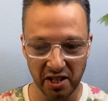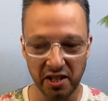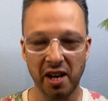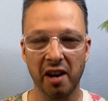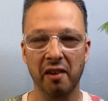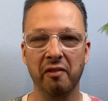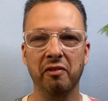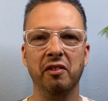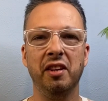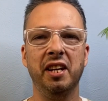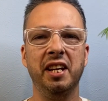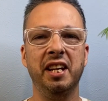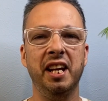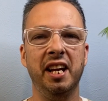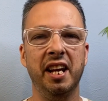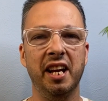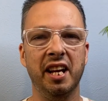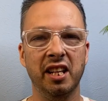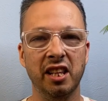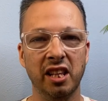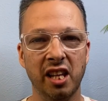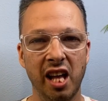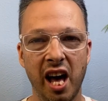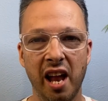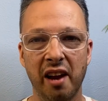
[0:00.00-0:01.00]
definitely getting a
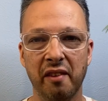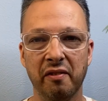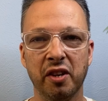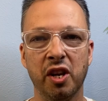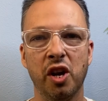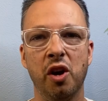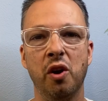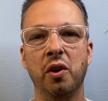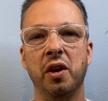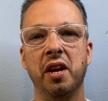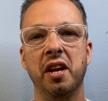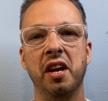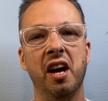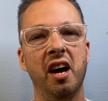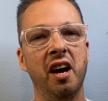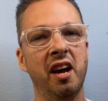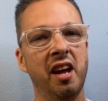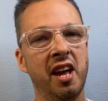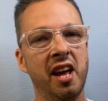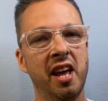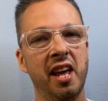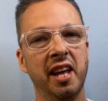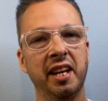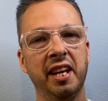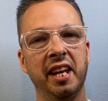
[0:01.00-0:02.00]
lot of coconut,
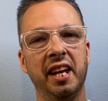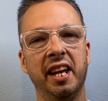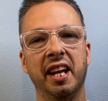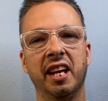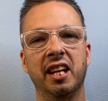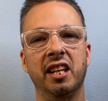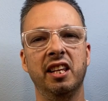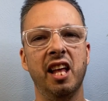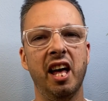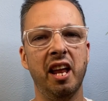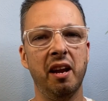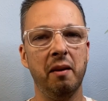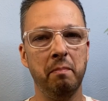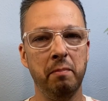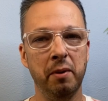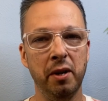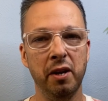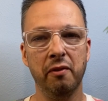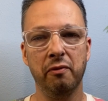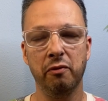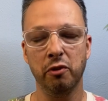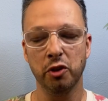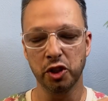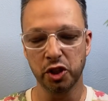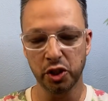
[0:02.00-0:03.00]
getting a lot of
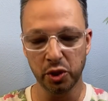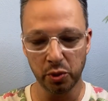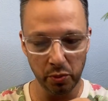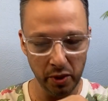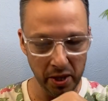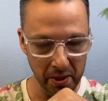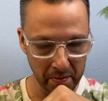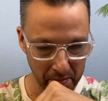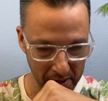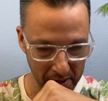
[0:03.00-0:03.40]
beautiful sweet